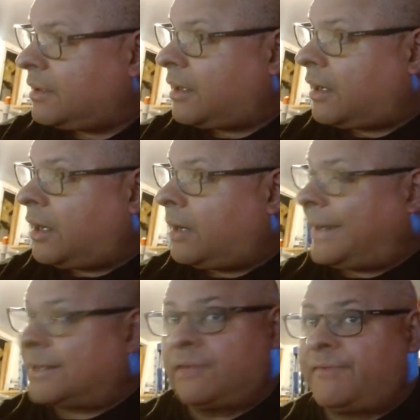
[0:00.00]

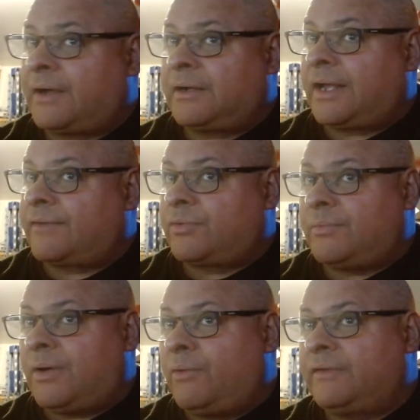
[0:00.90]
I don't know if I'm gonna live
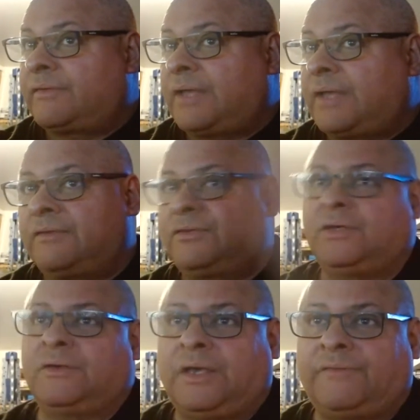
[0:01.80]
stream on Wednesday because
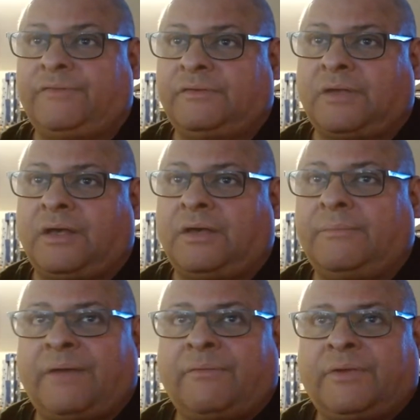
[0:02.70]
if he's
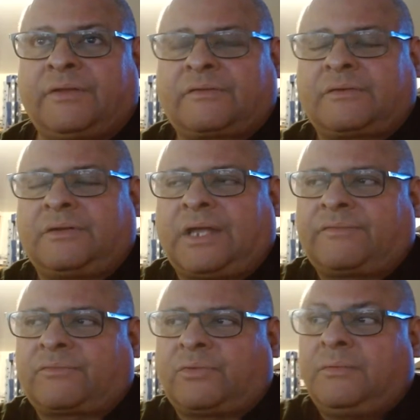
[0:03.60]
married, is gonna
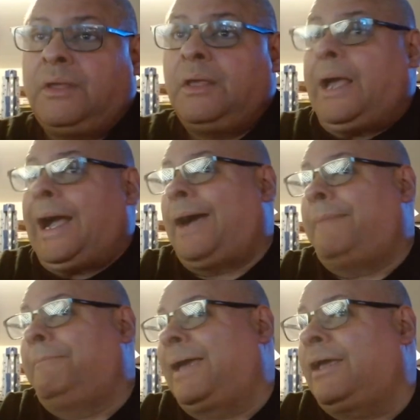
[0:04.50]
live stream. I
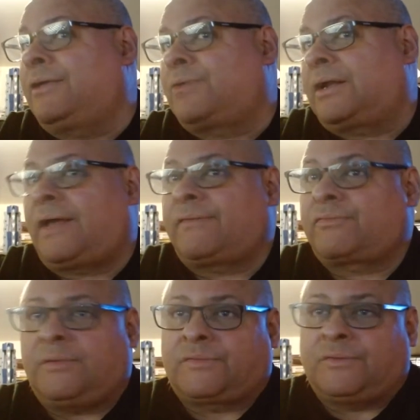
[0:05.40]
may try to live
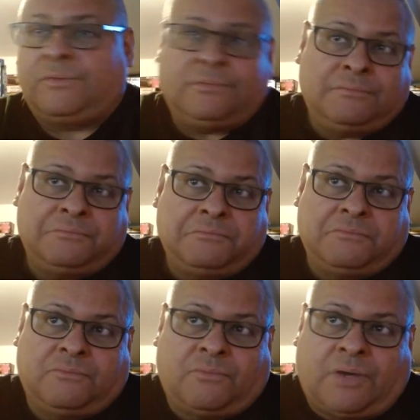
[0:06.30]
stream too
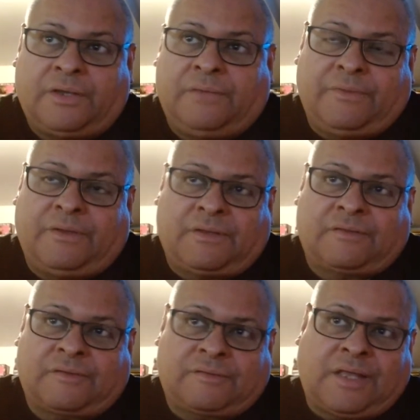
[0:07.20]
while he
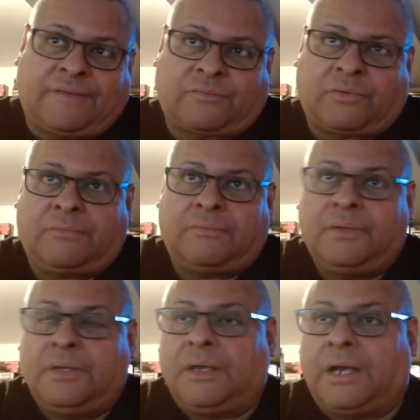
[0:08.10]
does his live stream.
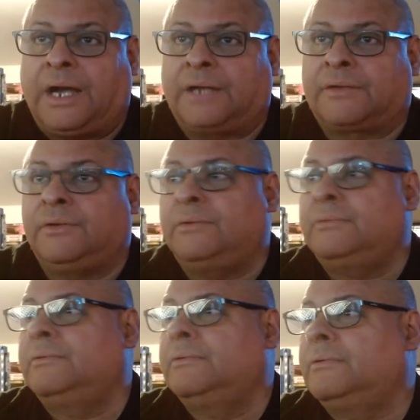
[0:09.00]
I don't know.
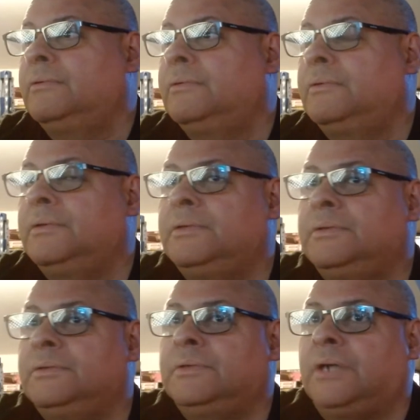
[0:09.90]

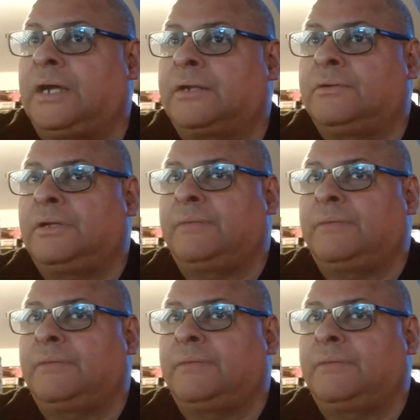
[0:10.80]
I don't know.